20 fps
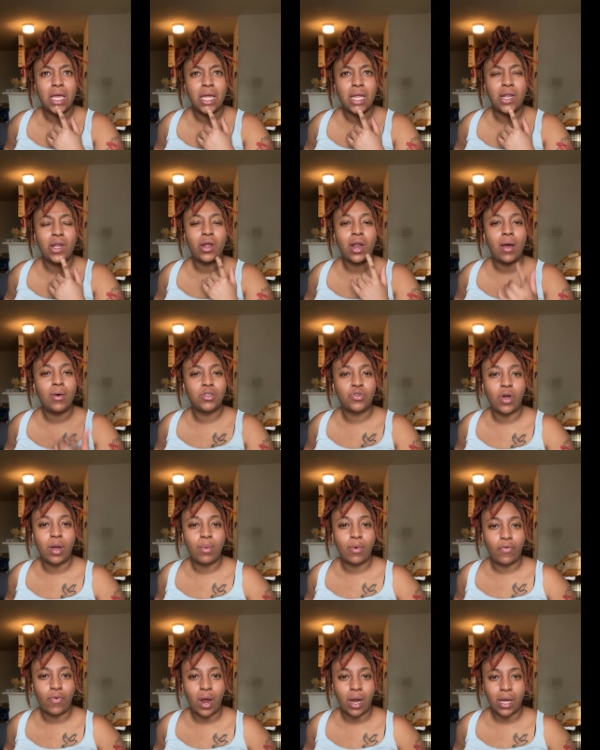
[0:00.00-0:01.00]
No, that was right
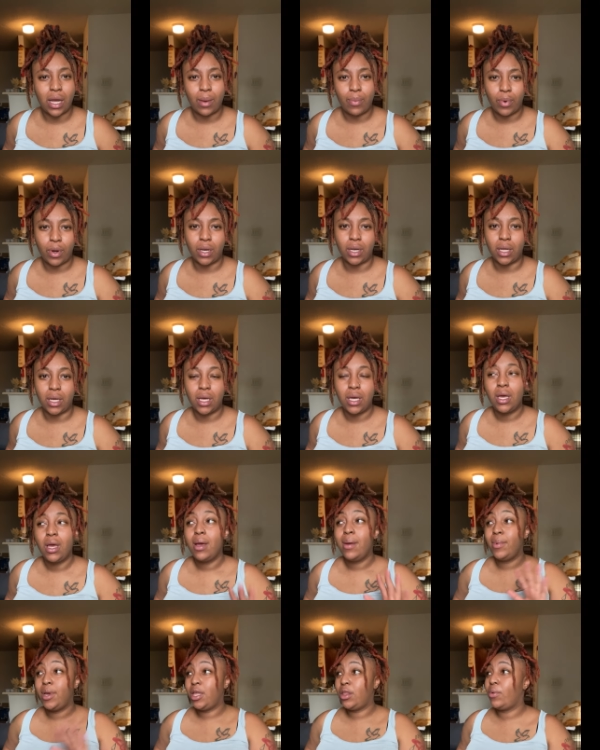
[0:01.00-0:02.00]
before I got pregnant.
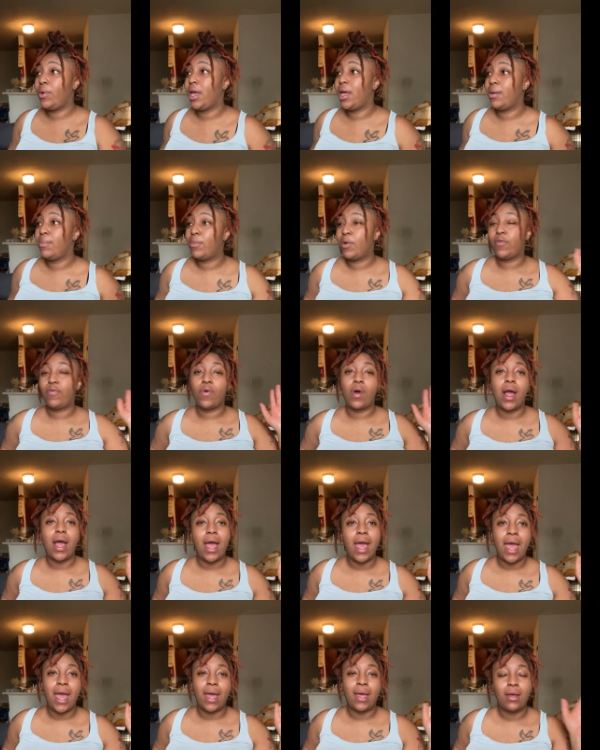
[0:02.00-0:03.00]
But either way, before I
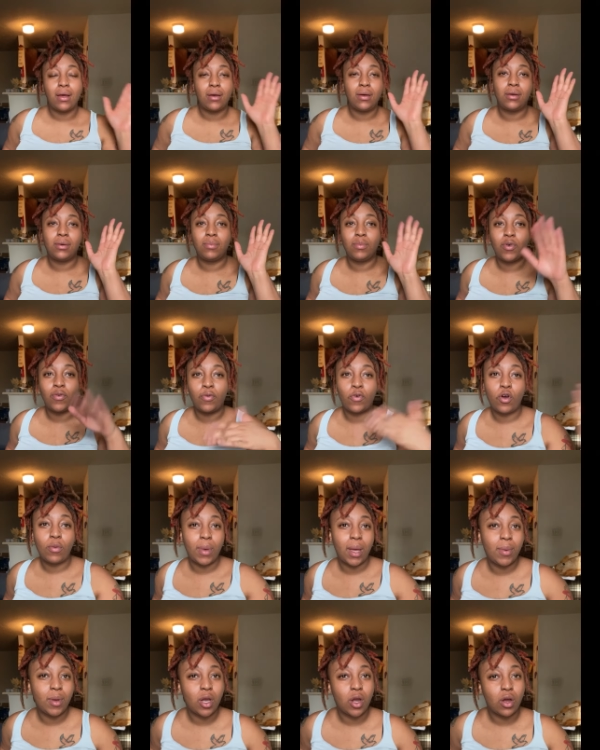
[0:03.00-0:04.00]
had, um, before
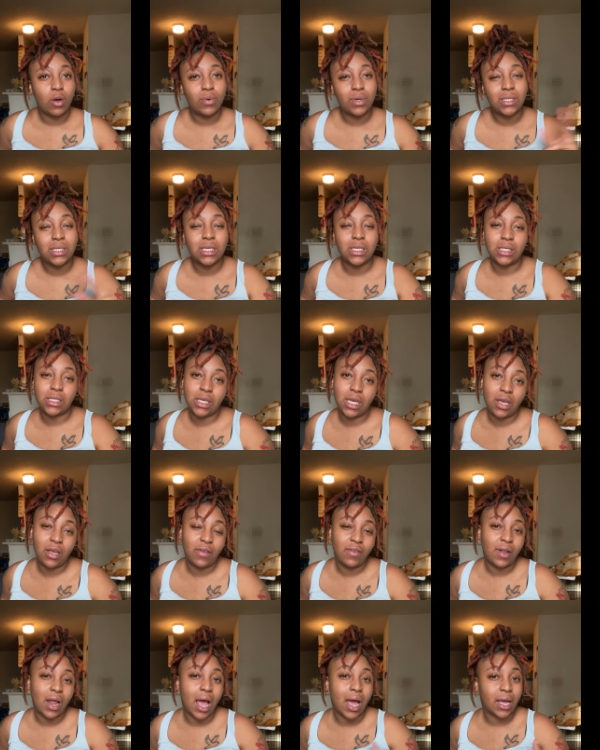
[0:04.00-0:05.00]
baby girl was
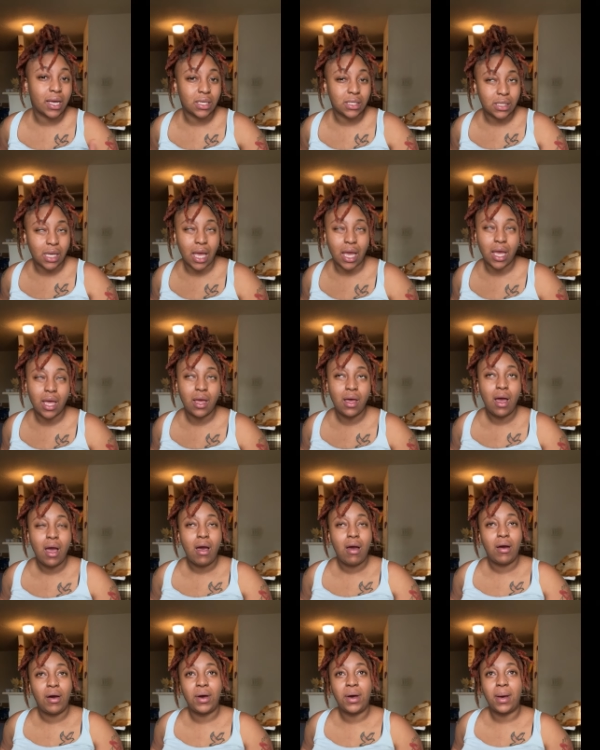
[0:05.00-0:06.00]
conceived, I could say,
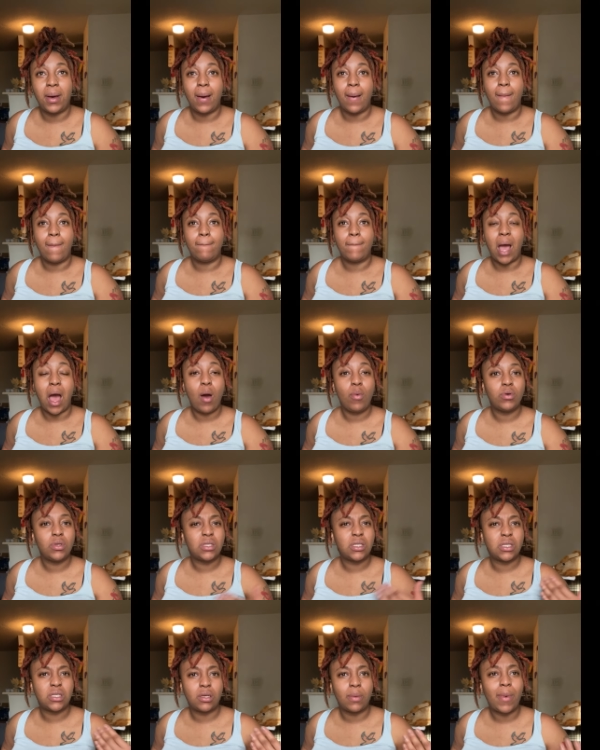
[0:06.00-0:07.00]
um, I
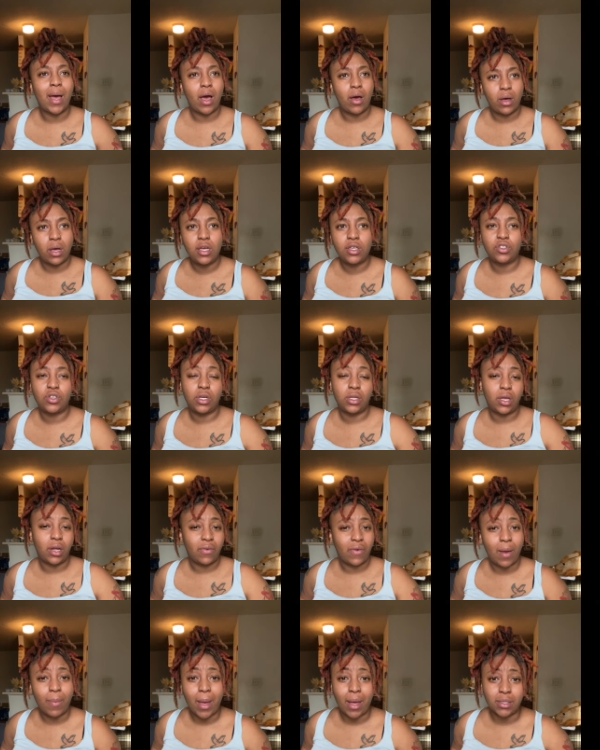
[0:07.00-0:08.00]
was about
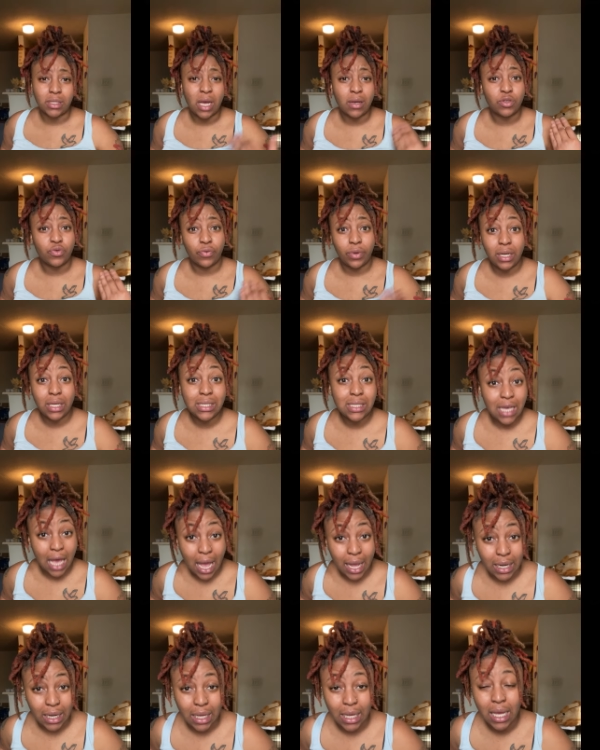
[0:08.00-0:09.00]
135 pounds. I was really
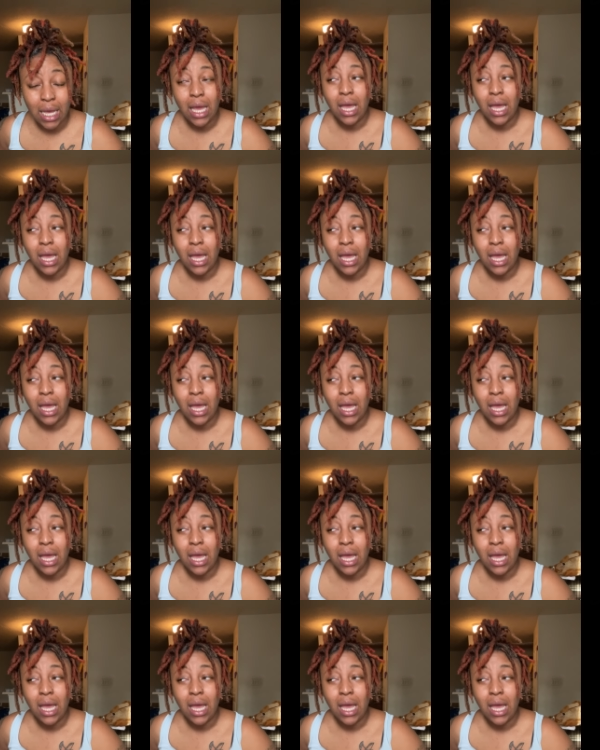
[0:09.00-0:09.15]
tiny.